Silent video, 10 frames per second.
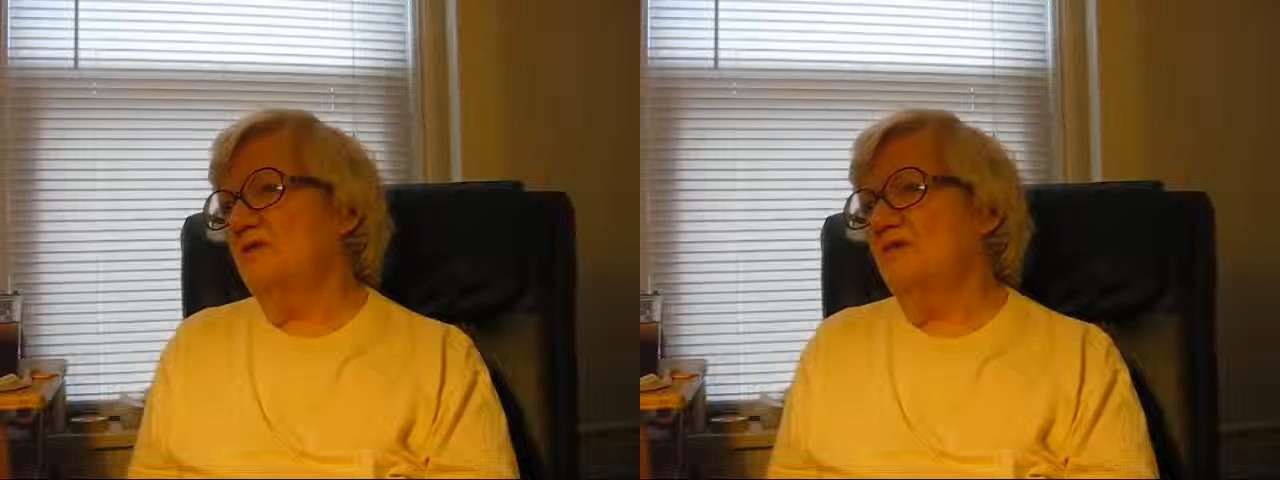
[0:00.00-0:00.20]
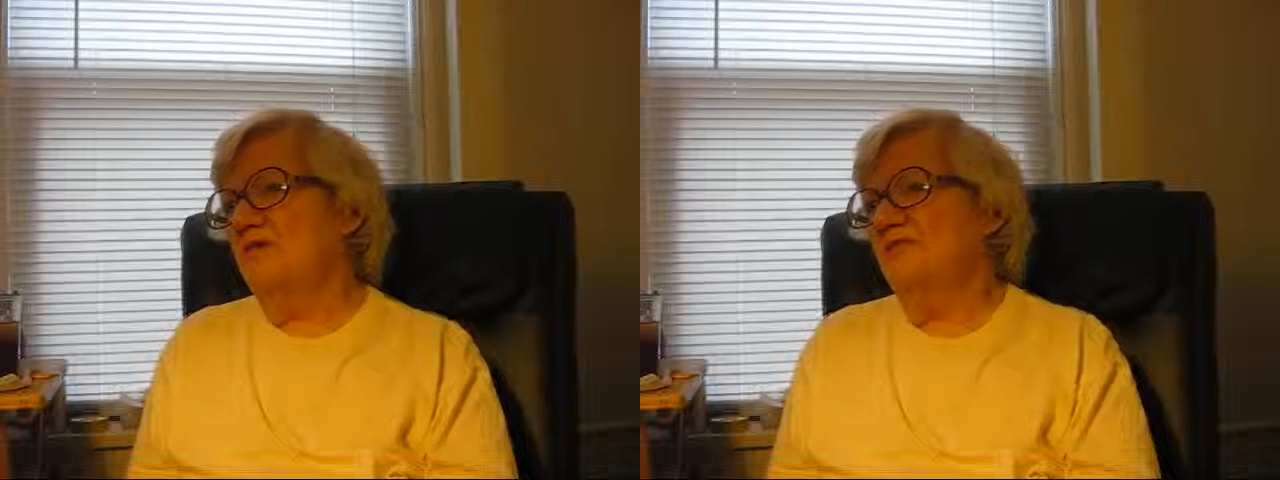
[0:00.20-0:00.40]

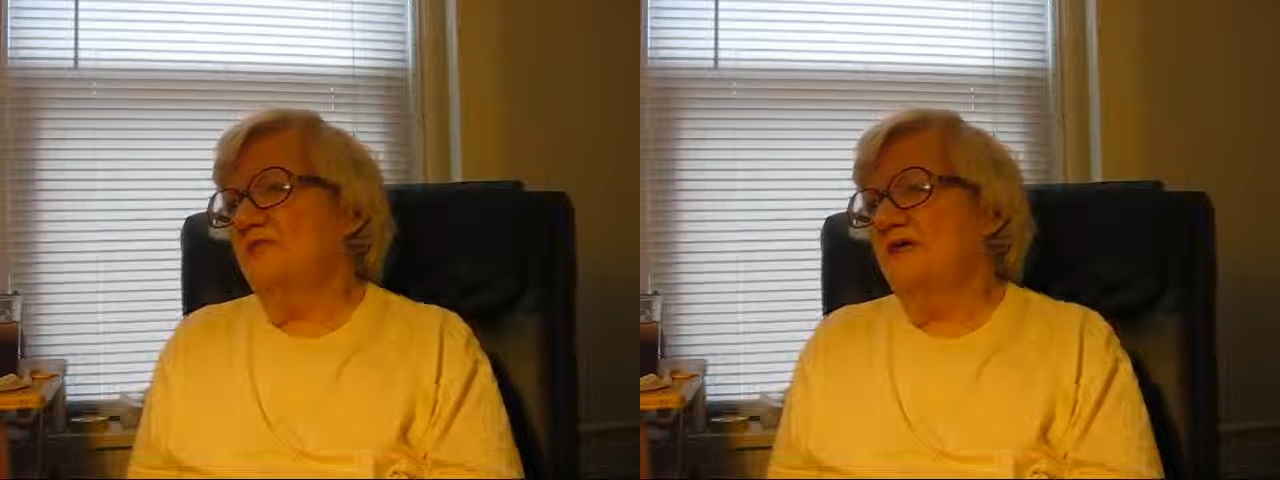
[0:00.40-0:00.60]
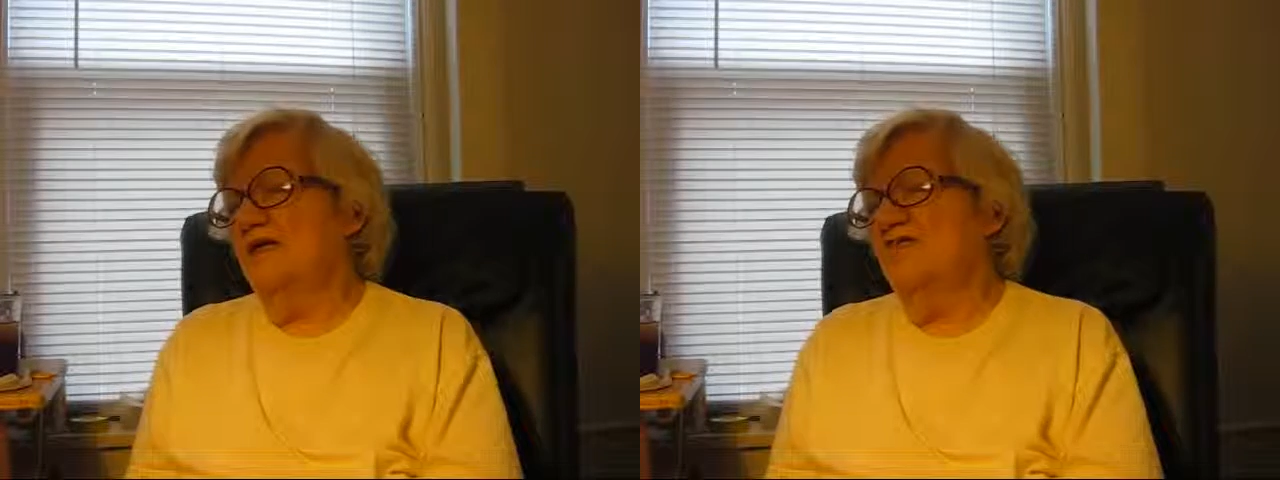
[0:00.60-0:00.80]
Would we
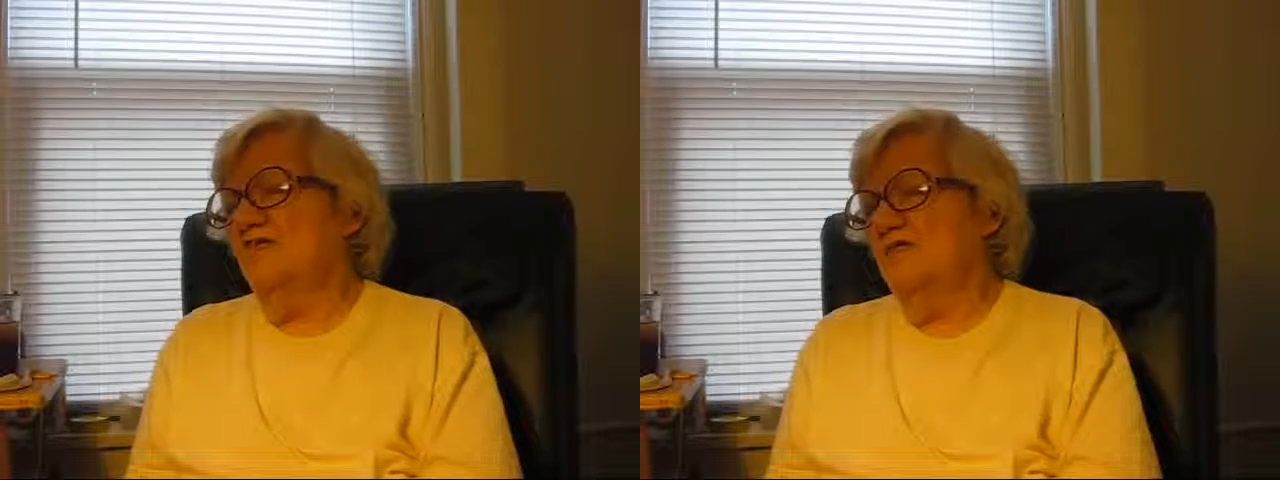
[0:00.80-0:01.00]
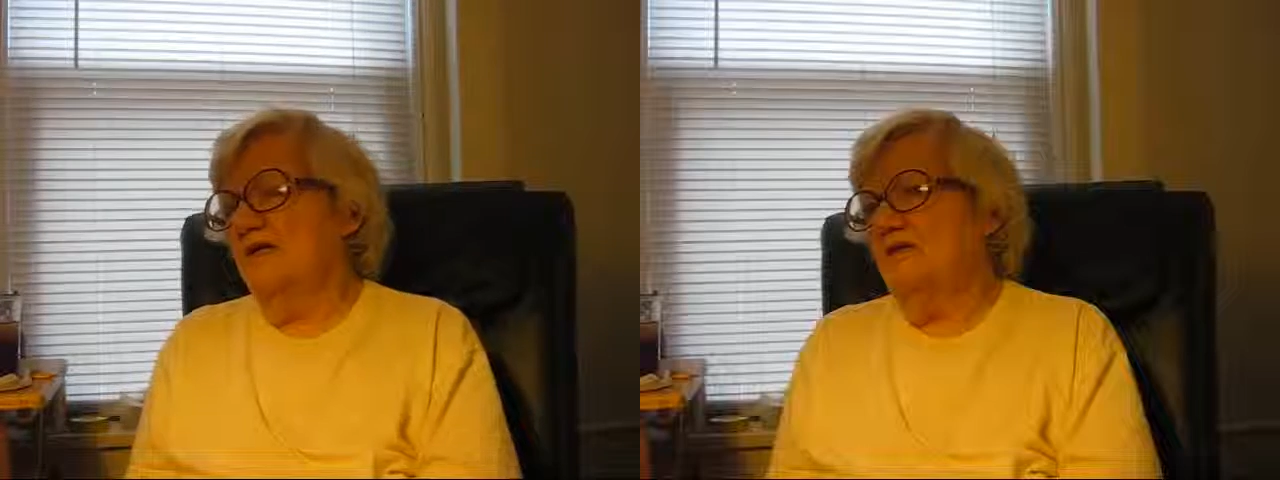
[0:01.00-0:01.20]
have money for
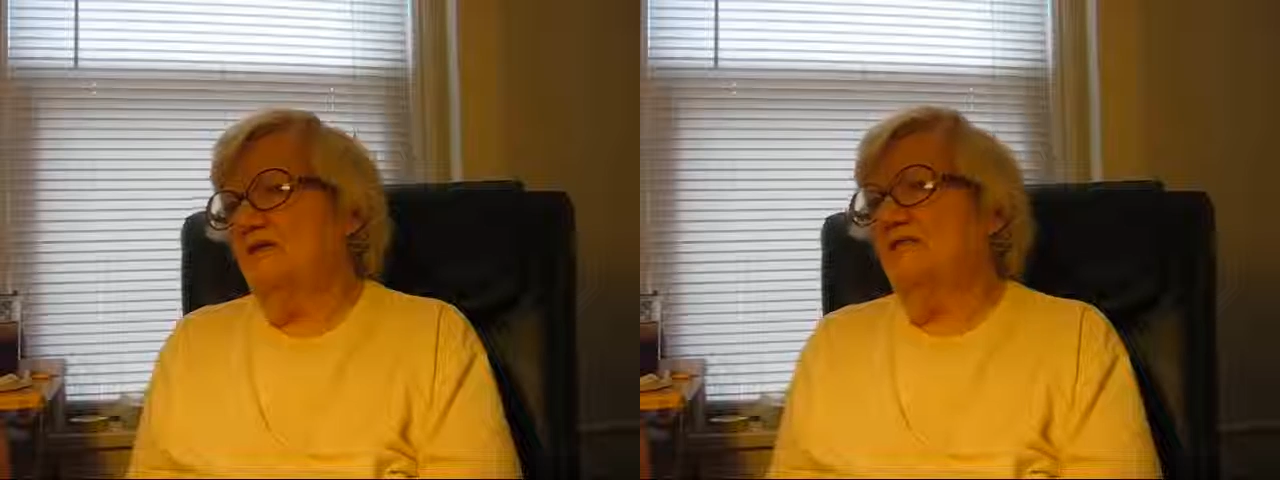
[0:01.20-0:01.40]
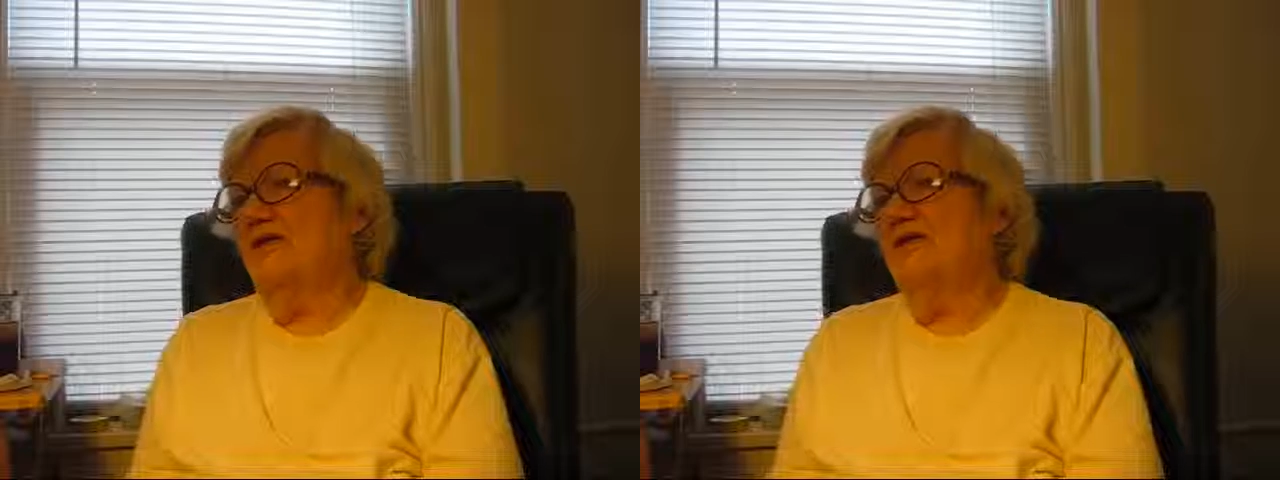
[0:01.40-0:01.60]
rent?
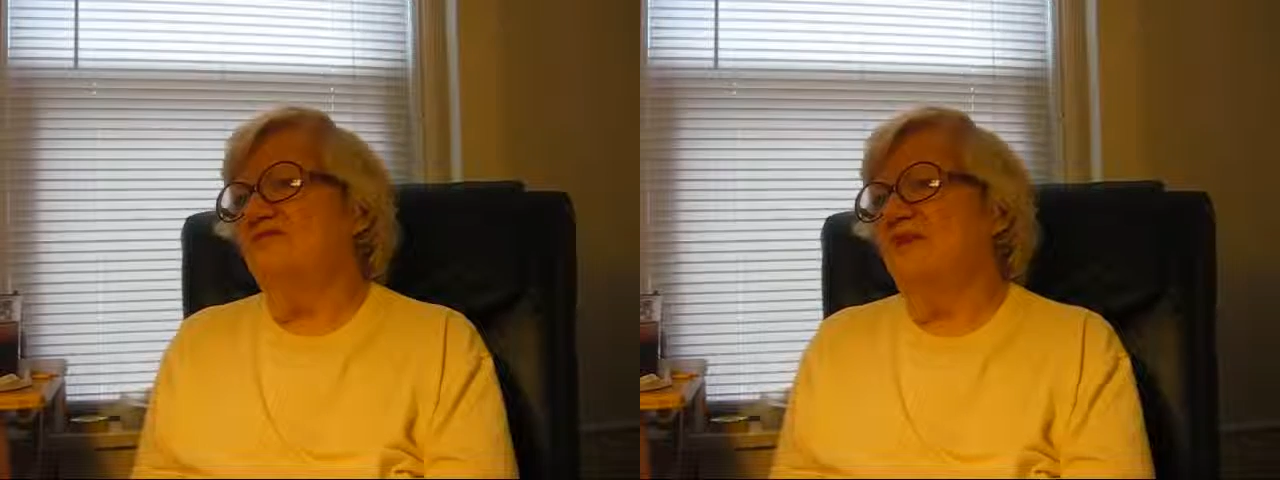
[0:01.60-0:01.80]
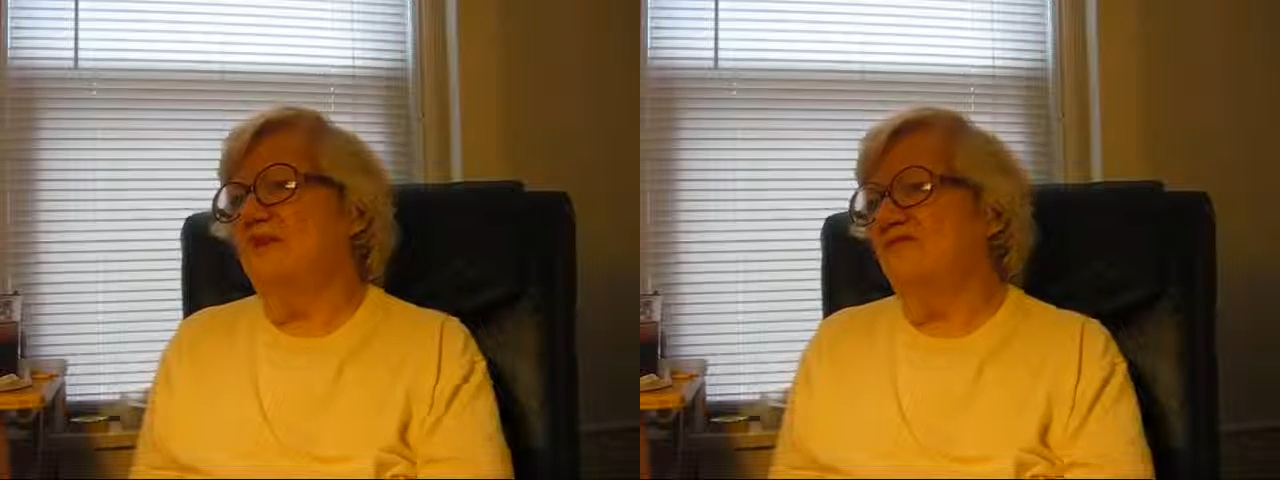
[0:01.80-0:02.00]
Would we
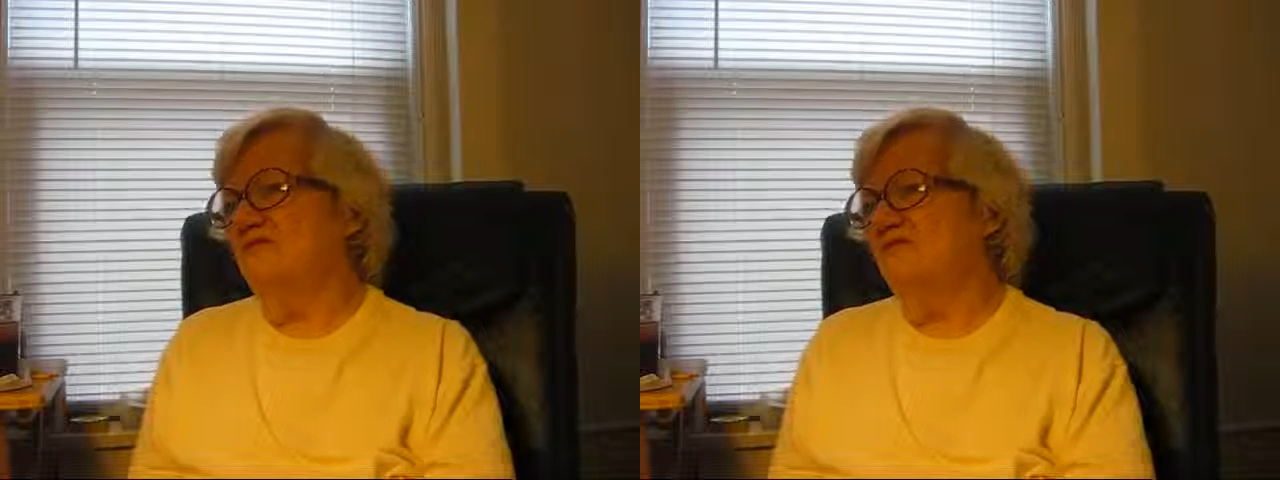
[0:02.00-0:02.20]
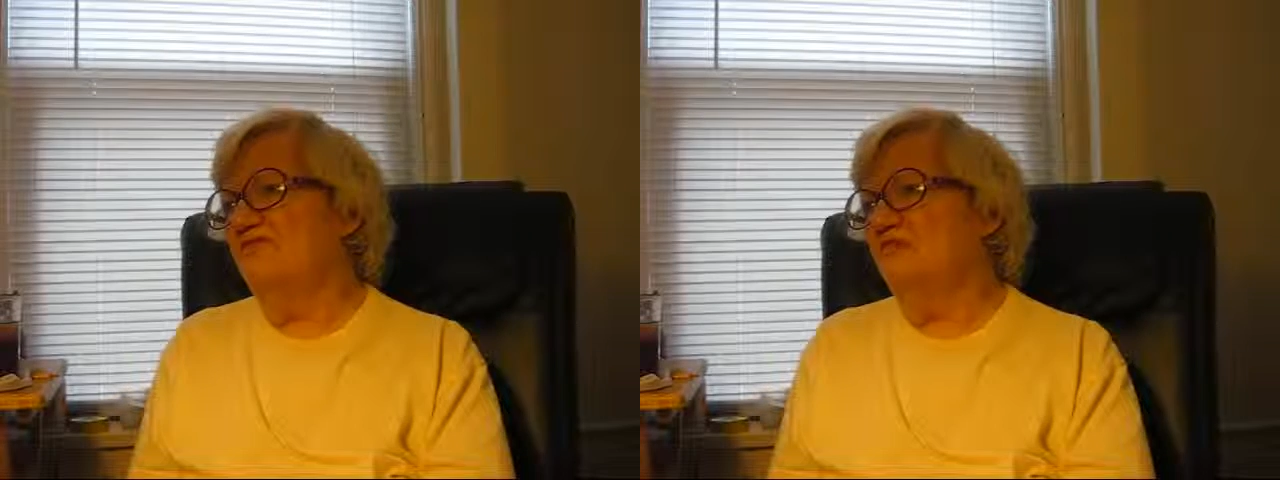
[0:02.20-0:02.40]
have money
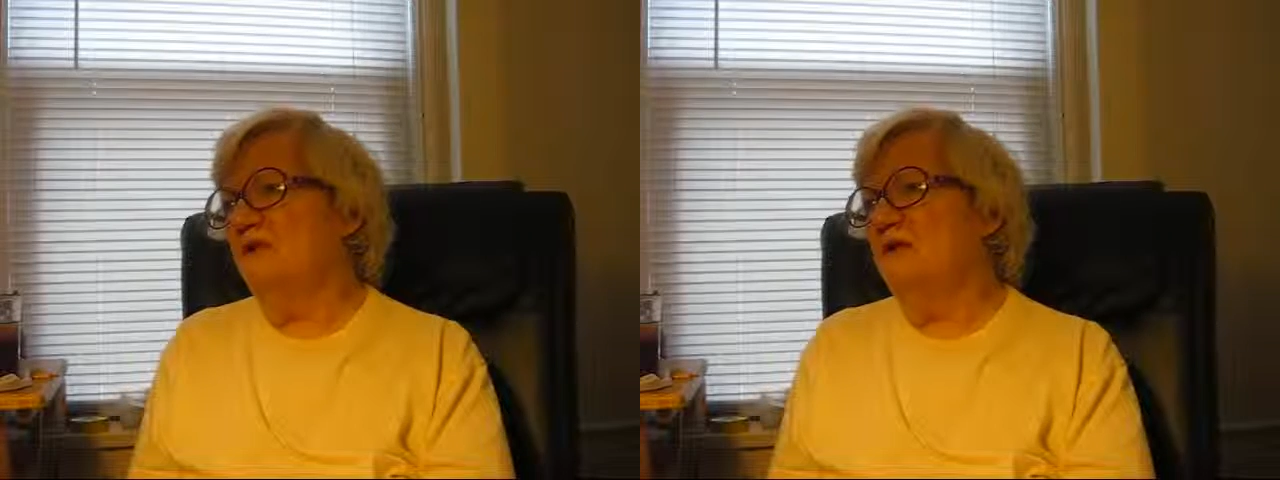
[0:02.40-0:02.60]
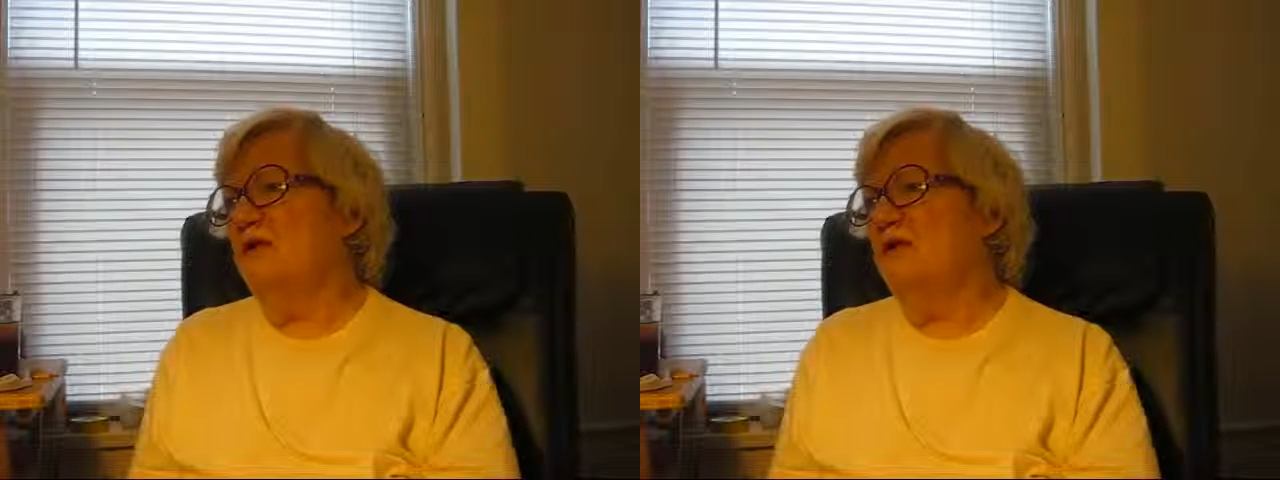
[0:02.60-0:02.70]
for food?